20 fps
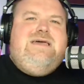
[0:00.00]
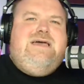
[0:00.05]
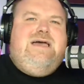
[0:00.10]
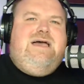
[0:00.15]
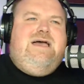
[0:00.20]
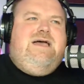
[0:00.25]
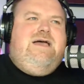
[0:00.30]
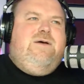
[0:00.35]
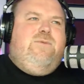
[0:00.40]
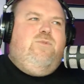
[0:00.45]

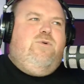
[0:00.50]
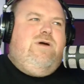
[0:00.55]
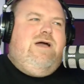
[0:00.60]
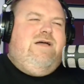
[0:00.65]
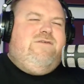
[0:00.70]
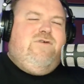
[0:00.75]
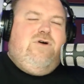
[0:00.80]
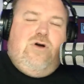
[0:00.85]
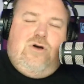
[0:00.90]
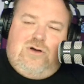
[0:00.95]
We'll
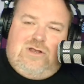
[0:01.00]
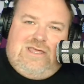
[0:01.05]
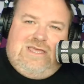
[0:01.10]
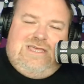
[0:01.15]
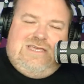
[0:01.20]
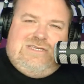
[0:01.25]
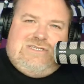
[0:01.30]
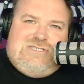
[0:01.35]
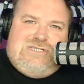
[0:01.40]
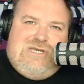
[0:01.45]
have
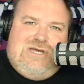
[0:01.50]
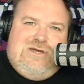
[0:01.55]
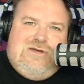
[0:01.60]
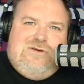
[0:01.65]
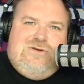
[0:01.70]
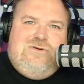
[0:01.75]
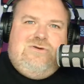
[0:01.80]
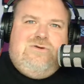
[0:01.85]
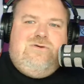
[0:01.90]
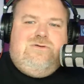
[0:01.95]
Holly's
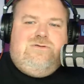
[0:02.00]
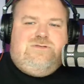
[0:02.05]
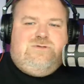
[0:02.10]
show,